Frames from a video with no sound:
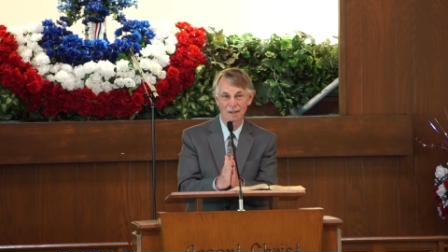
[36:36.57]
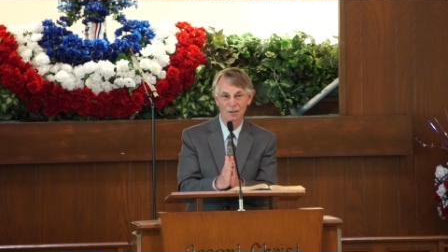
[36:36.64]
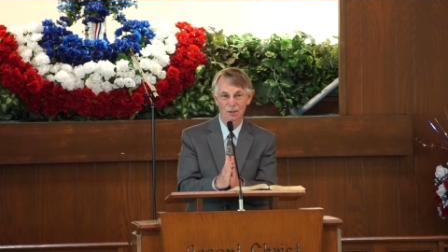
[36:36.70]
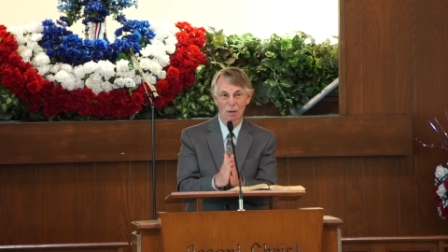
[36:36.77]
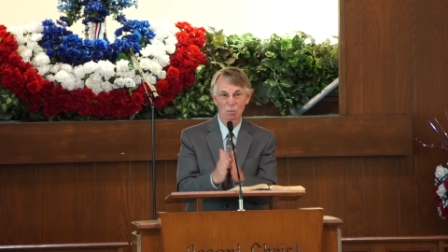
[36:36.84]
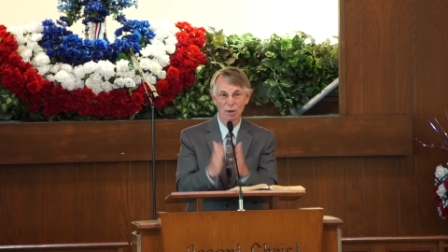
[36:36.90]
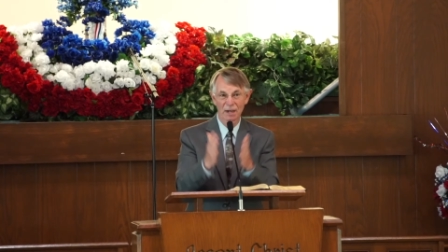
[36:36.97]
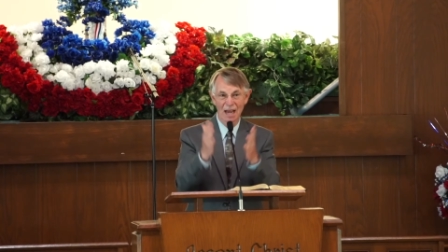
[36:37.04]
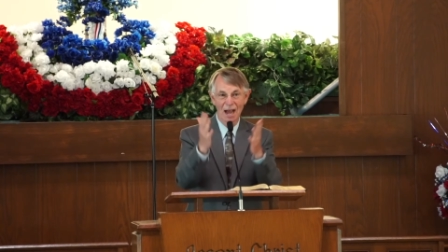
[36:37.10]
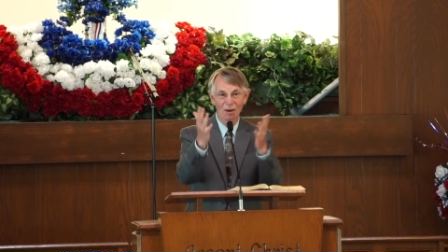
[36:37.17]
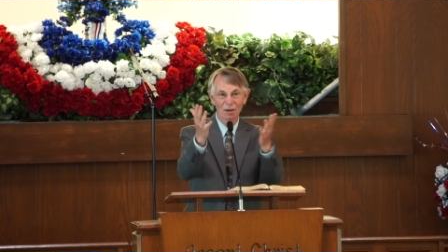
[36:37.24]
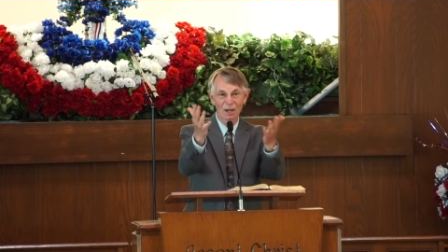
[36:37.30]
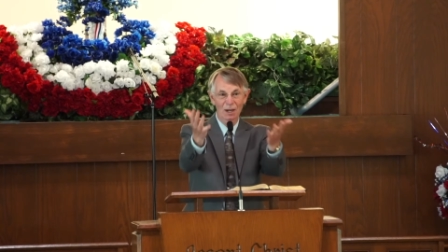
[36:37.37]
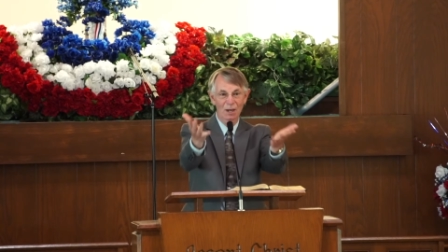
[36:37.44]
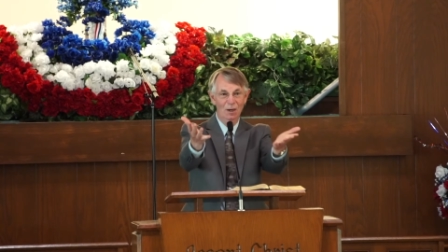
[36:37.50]
someone
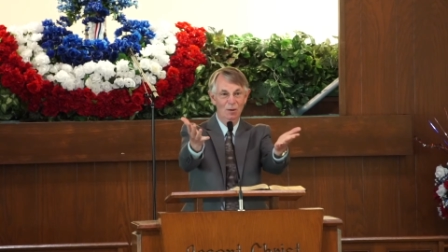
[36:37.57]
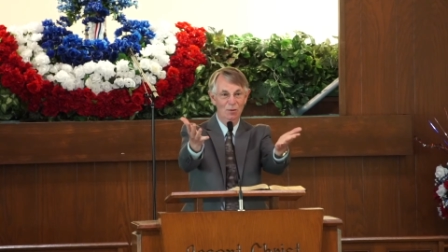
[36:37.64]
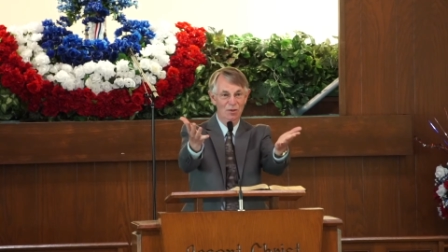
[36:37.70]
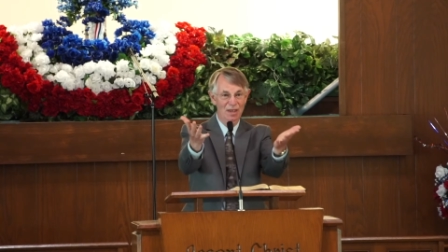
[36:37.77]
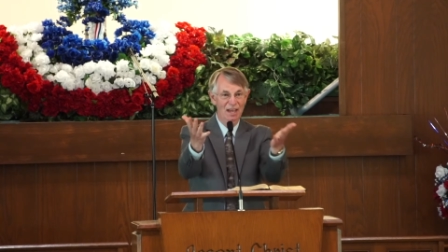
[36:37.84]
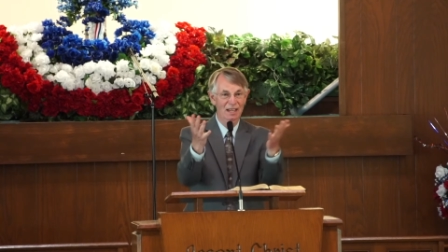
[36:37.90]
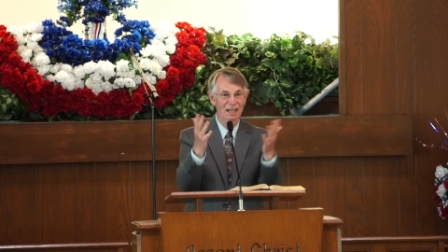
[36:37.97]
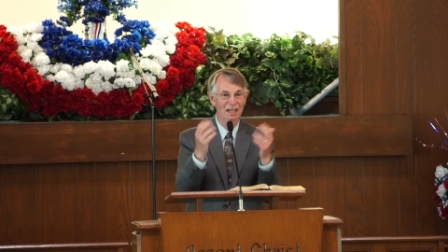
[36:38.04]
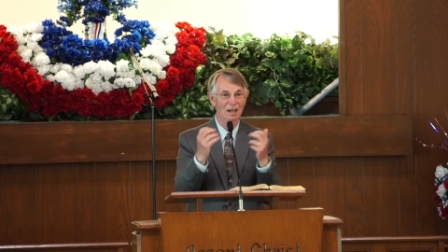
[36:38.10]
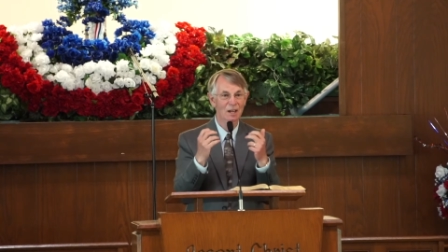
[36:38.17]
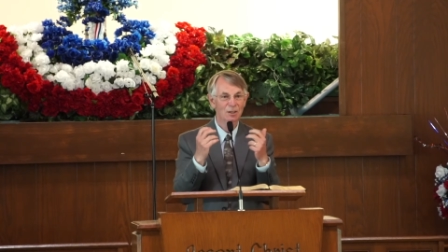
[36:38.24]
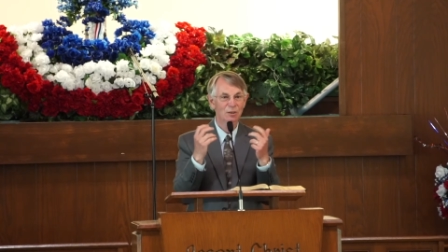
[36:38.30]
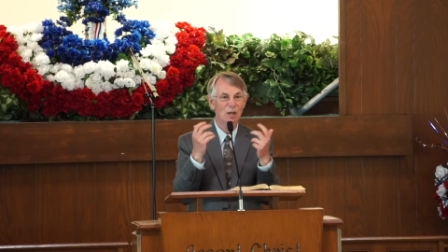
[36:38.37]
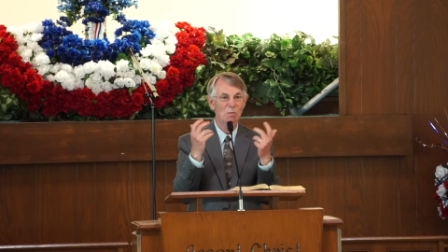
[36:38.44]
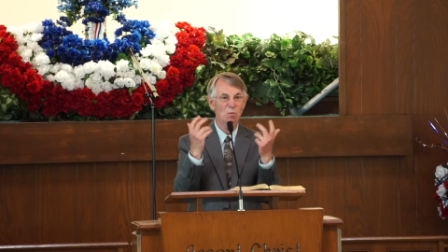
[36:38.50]
out here thinking,
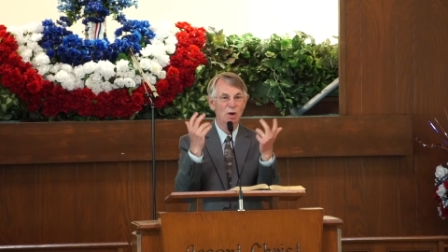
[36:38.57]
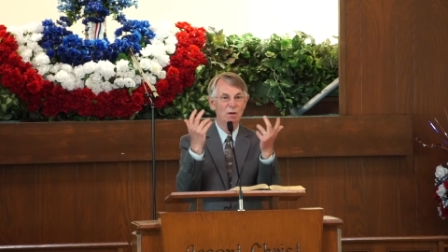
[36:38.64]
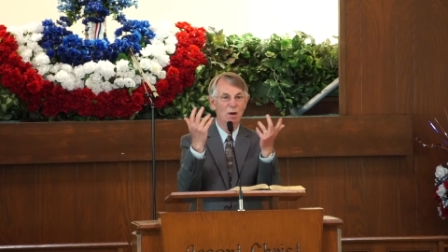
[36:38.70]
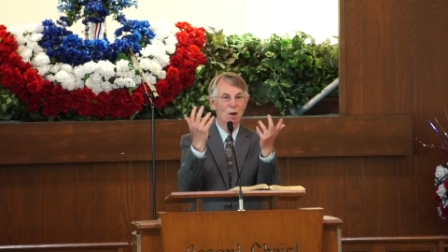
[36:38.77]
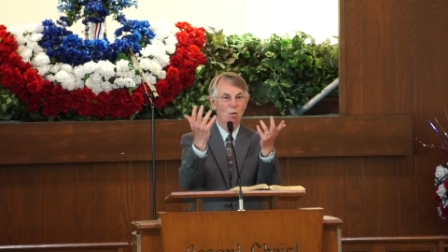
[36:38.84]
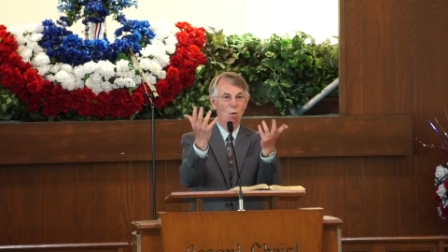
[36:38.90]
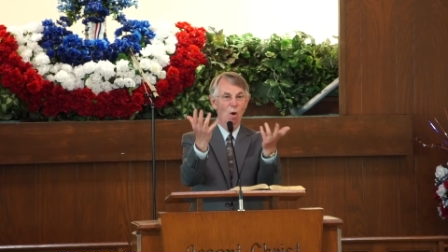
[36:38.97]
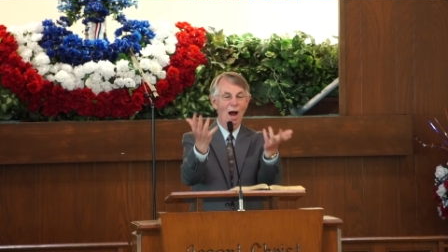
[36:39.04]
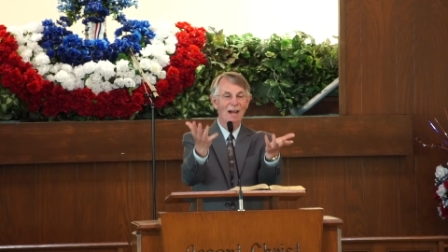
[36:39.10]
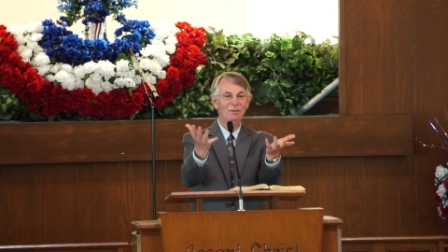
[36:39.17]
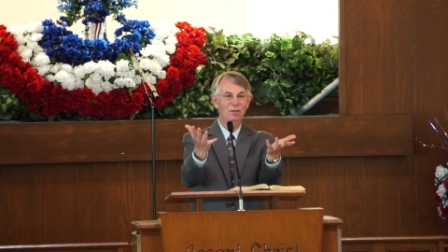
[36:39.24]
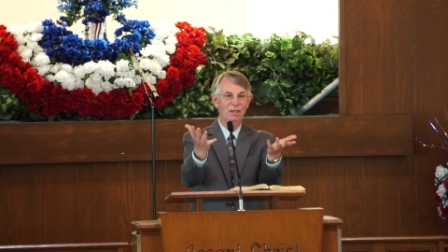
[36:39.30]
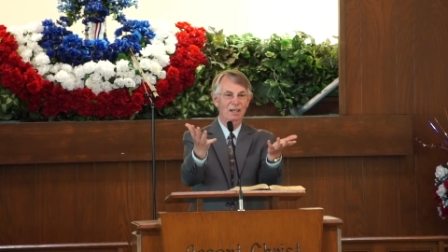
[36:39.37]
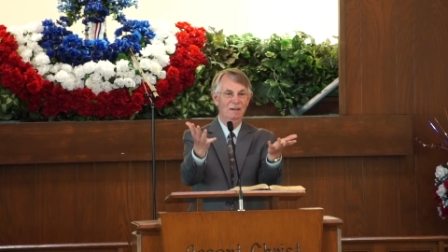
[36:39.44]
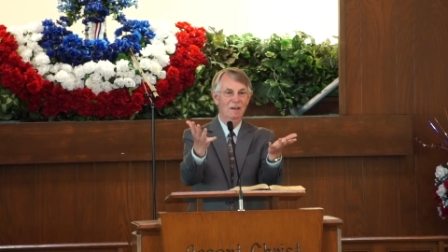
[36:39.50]
someone
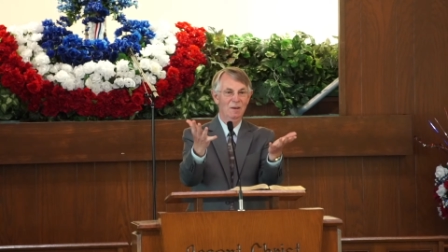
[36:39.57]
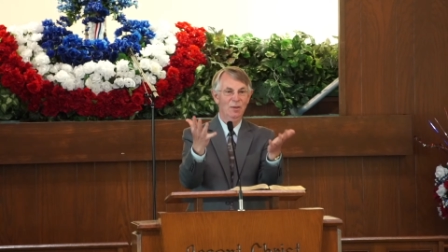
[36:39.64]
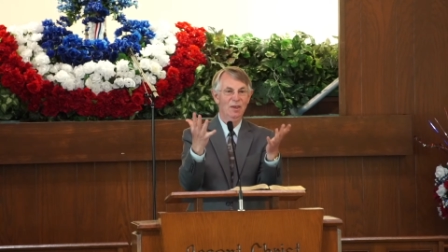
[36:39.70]
watching,